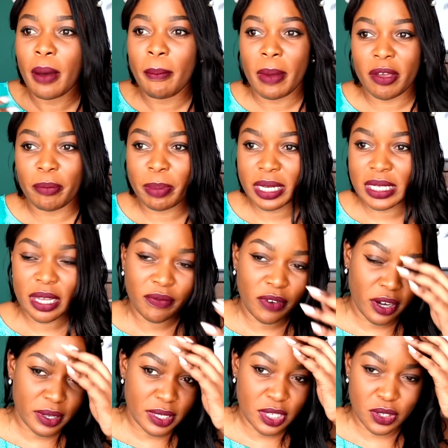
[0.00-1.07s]
My bedtime
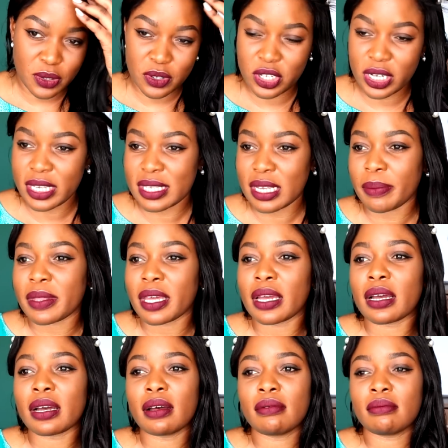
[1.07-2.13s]
fragrance is usually
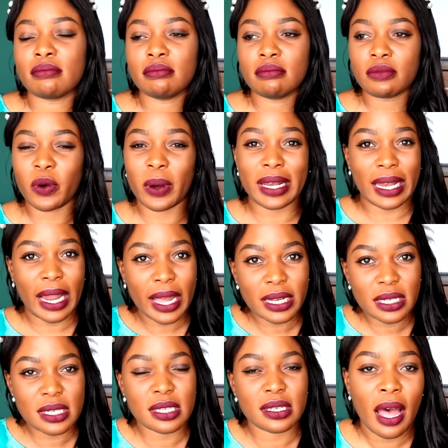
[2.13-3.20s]
something quite
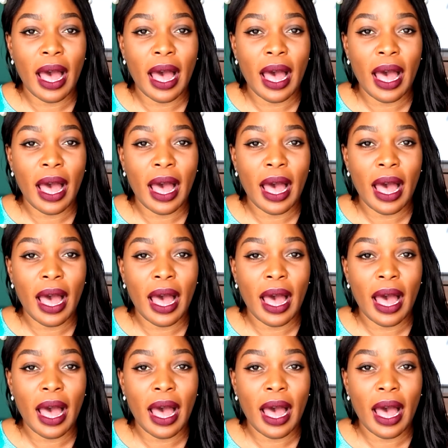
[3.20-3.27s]
light.